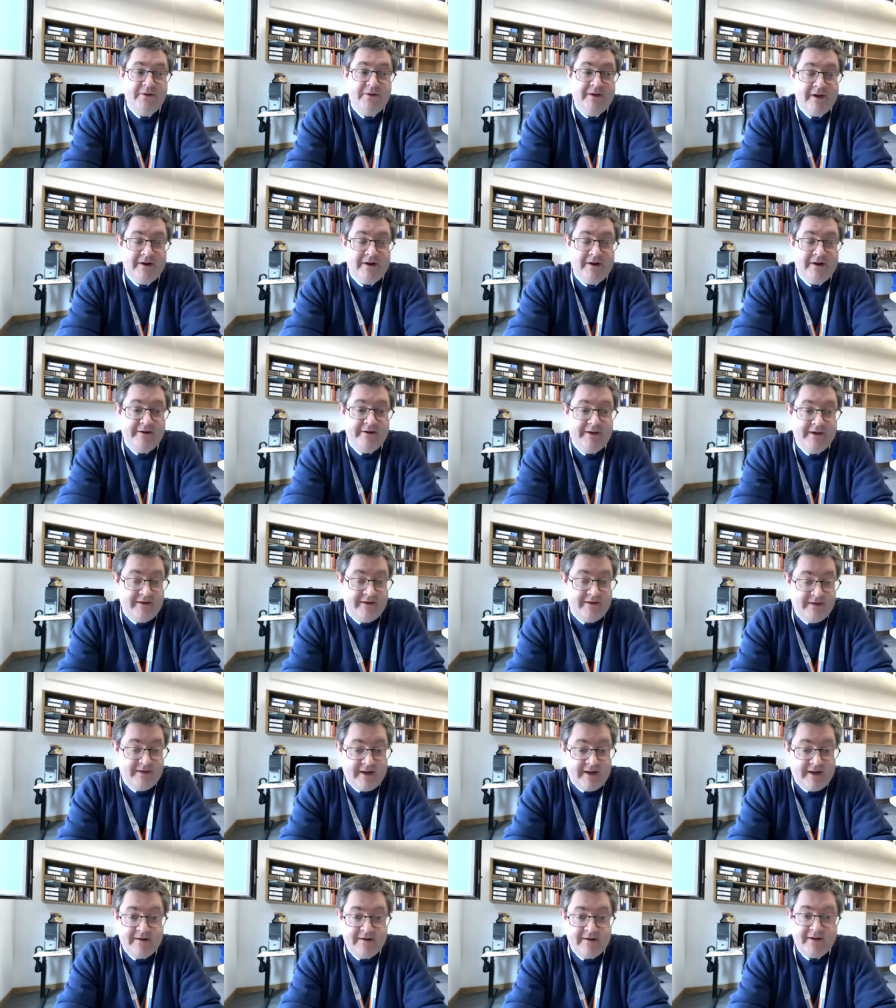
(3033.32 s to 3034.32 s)
you, Gary, and,
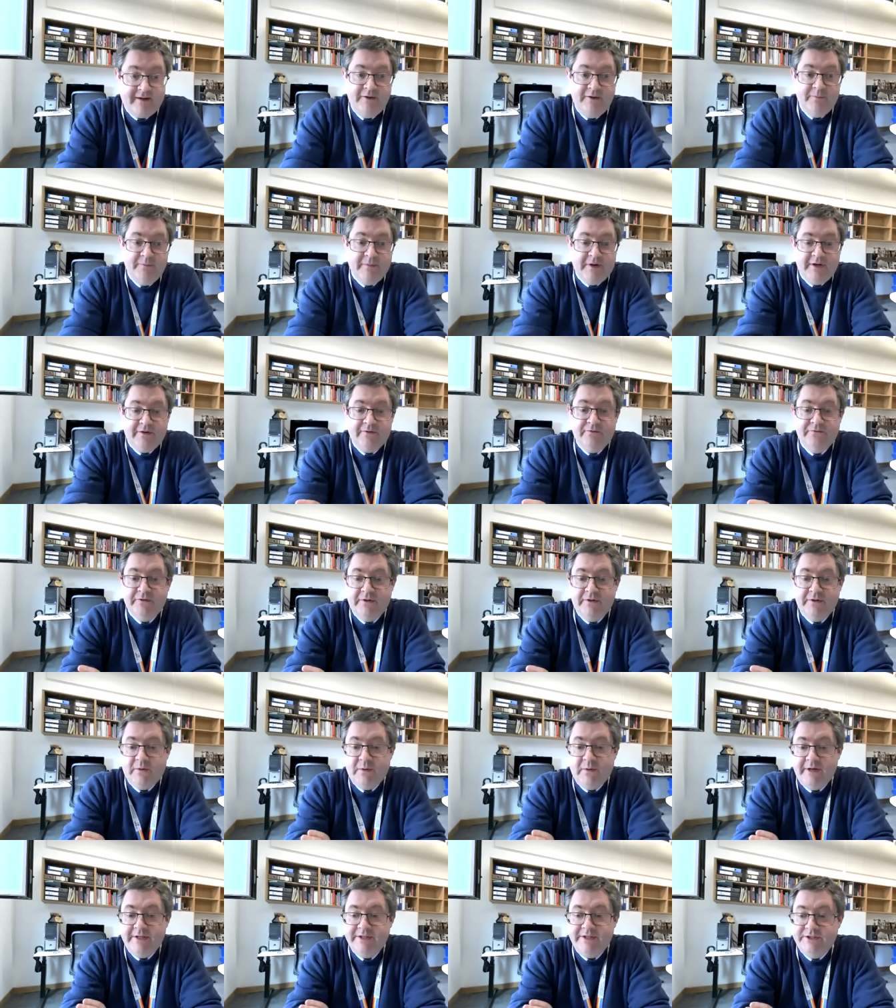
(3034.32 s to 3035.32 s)
and thank you, Michael, for
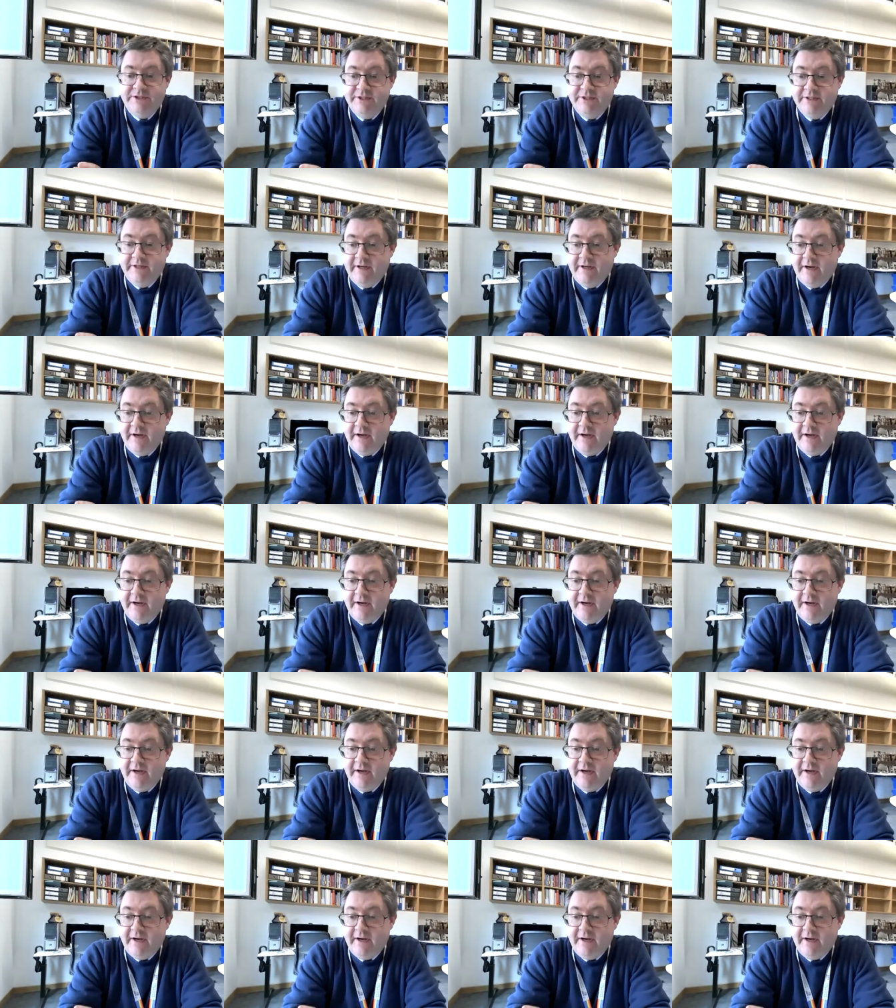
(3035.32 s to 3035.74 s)
the question.